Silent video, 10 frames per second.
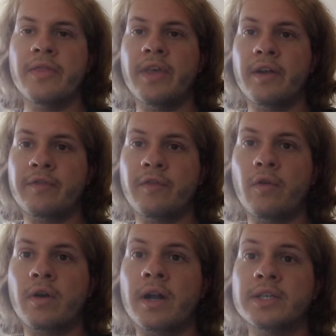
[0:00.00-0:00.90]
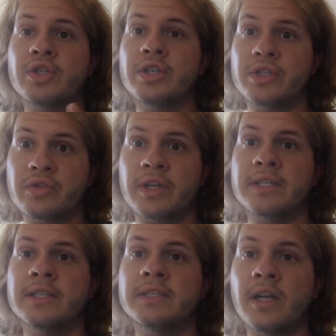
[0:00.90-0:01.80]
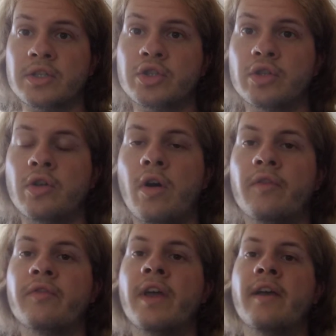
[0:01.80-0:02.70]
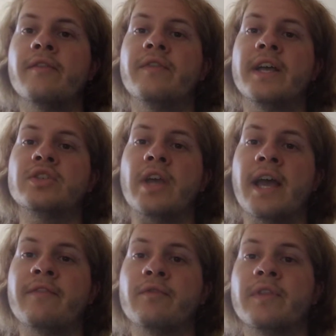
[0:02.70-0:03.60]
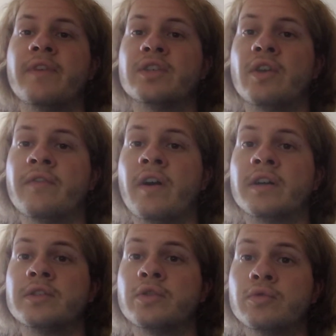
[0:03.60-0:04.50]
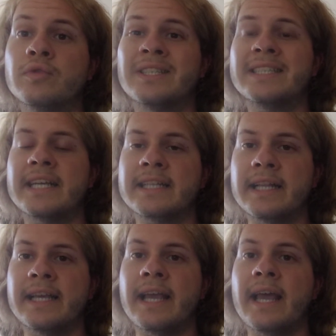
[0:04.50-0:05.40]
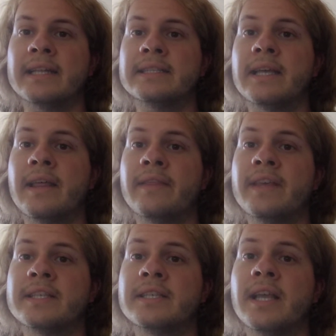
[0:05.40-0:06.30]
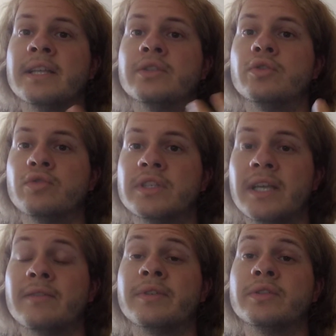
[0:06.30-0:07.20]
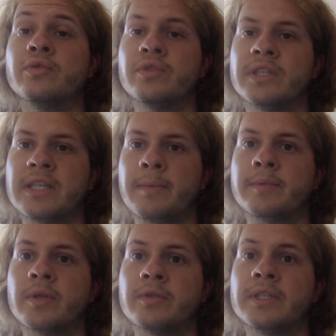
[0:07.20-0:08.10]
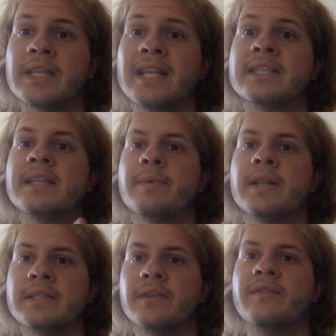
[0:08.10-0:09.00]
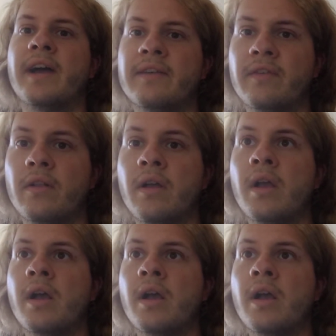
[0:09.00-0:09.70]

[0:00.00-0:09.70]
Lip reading: Therefore, shear stress induction of VEGF with VEGFR2 signaling, and this reduces apoptosis and stimulates survival